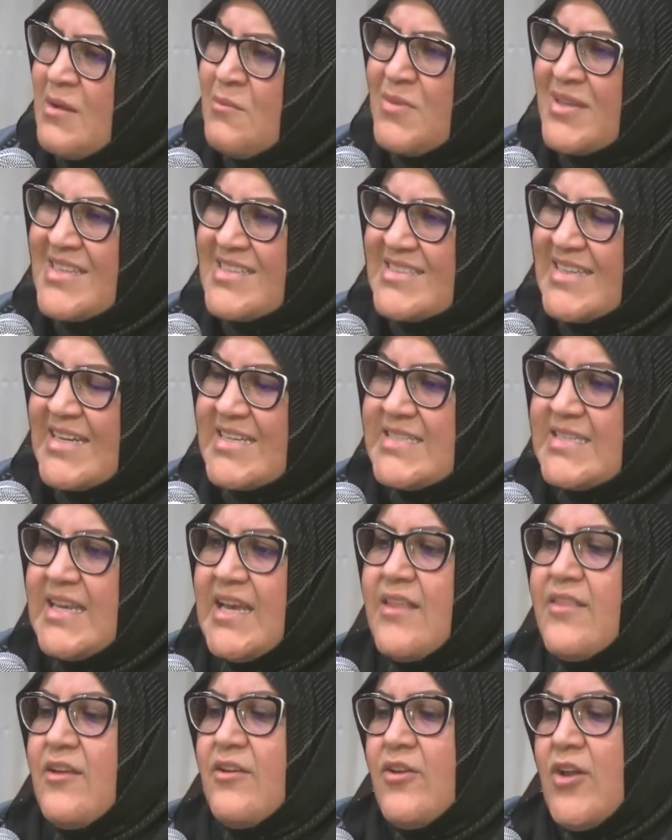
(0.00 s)
But this
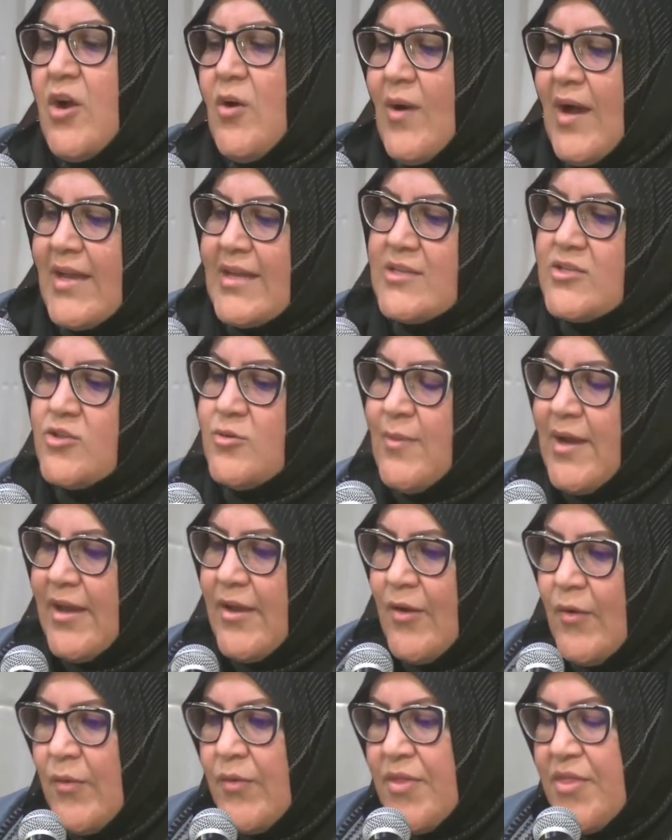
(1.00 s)
idea that, no, I can do
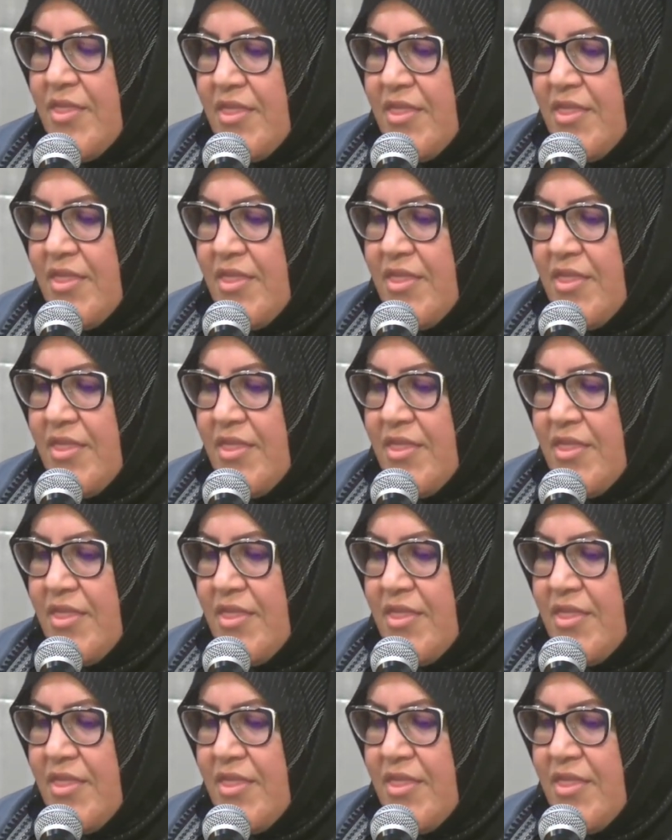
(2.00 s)
my own